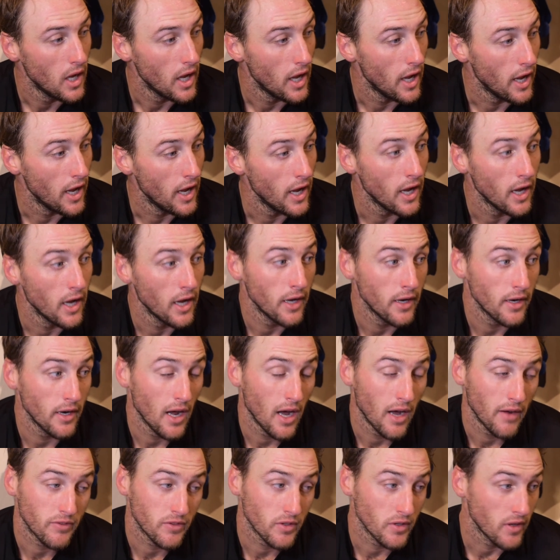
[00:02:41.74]
And
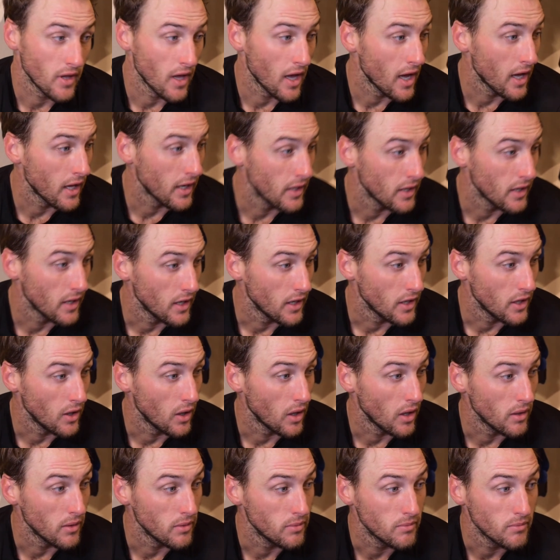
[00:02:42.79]
after that, you
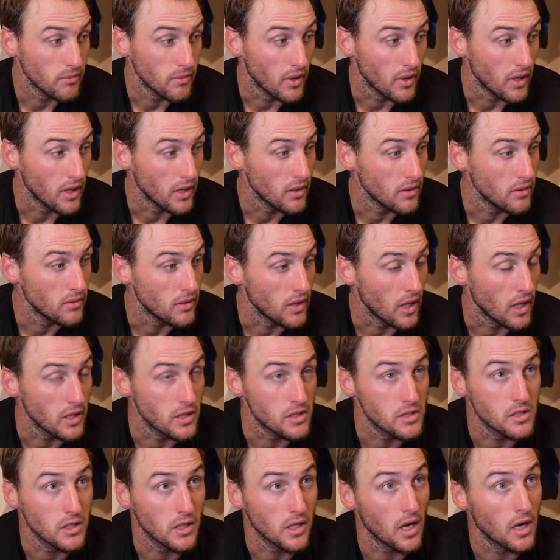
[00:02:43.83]
know, the
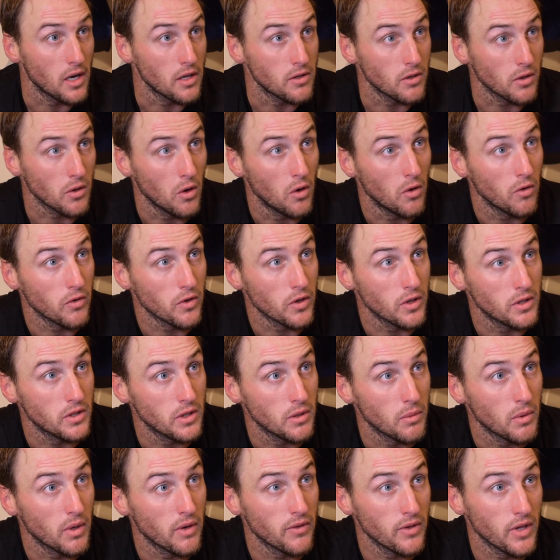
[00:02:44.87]
agency kind of took over and did
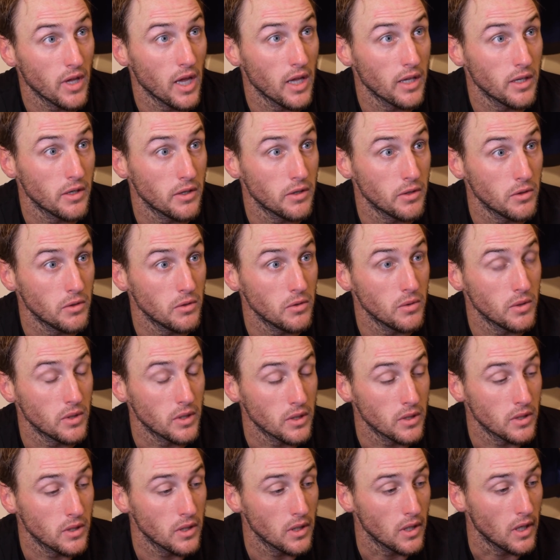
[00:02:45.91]
whatever they had to do, and
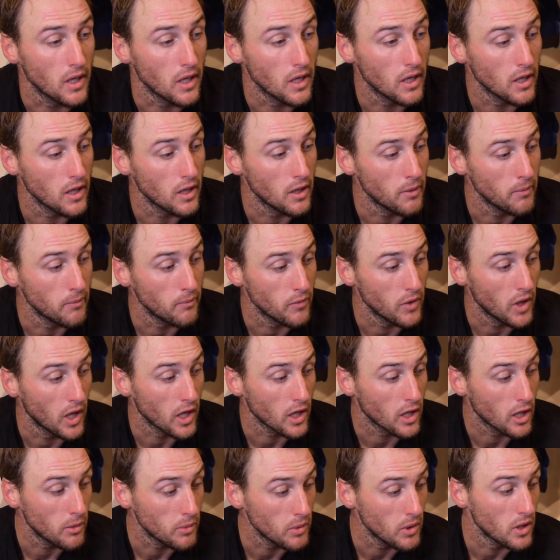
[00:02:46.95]
they had a
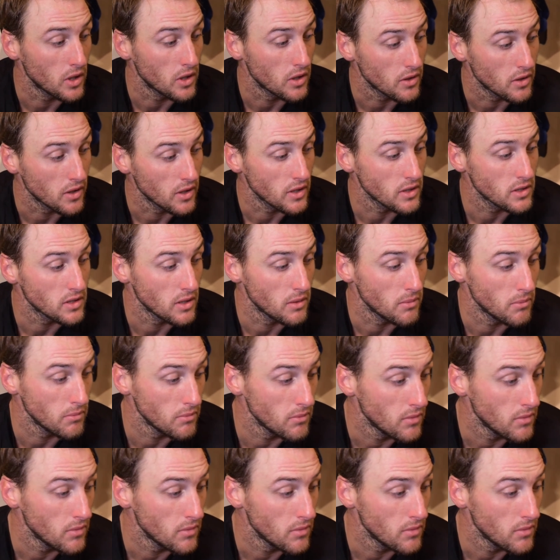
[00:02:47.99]
couple other things that